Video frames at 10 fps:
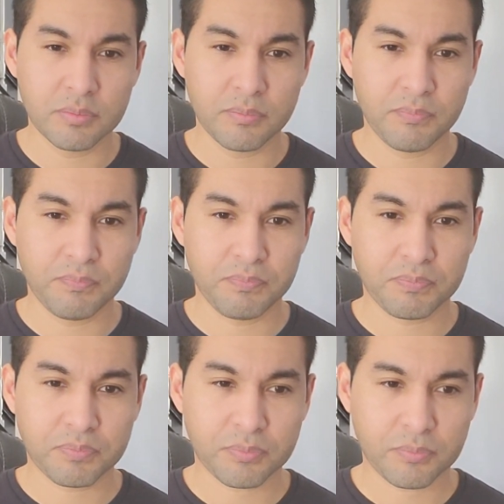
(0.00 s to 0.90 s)

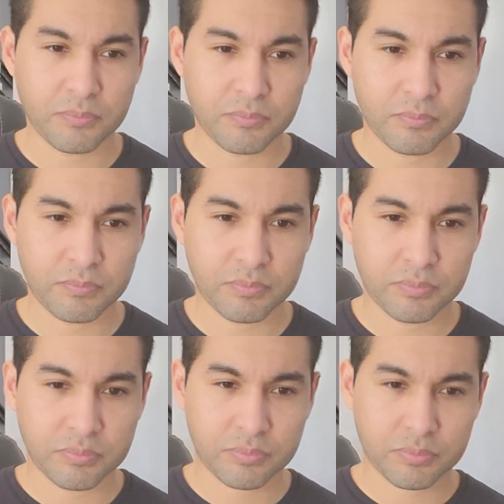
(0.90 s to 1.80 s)

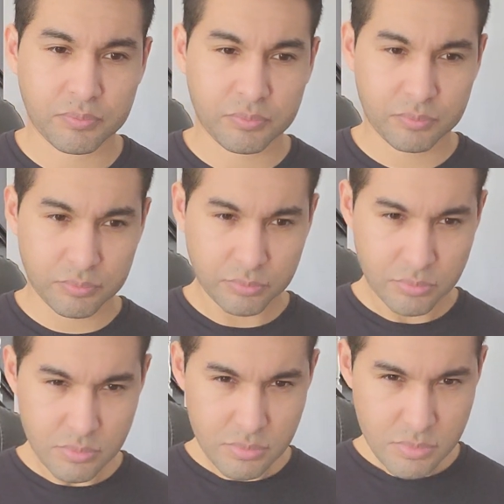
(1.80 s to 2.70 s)

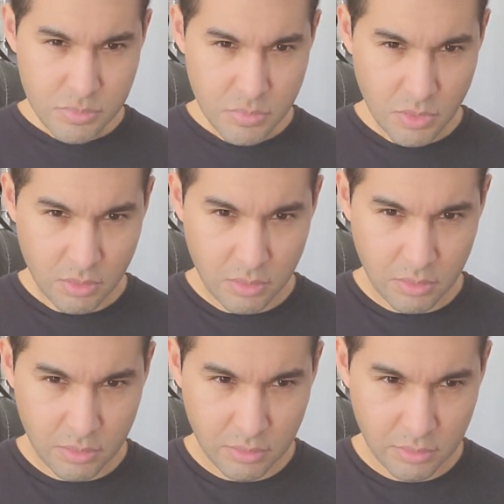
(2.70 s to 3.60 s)

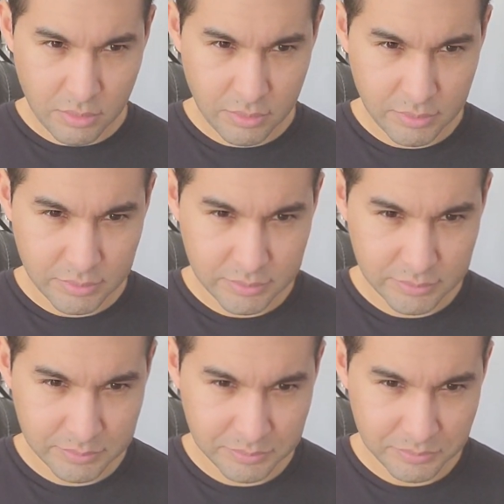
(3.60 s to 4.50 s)

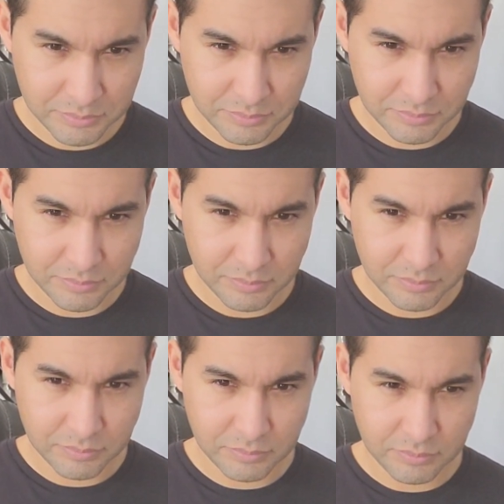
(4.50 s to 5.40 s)

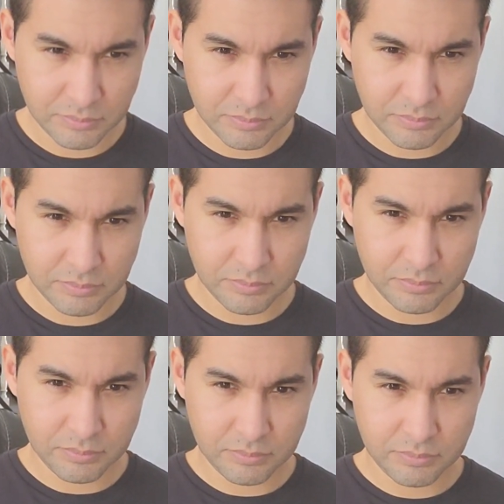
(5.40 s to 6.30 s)

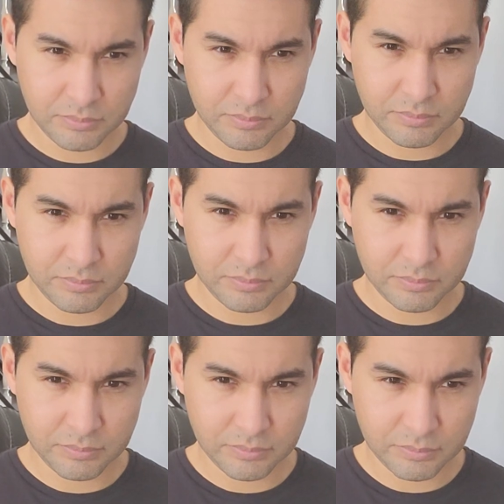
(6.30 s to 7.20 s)

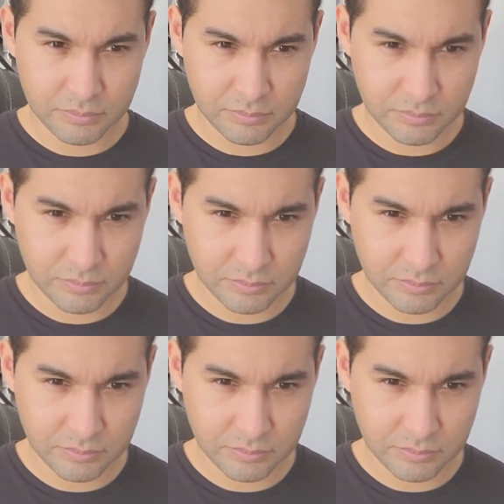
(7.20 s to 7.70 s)
[no speech]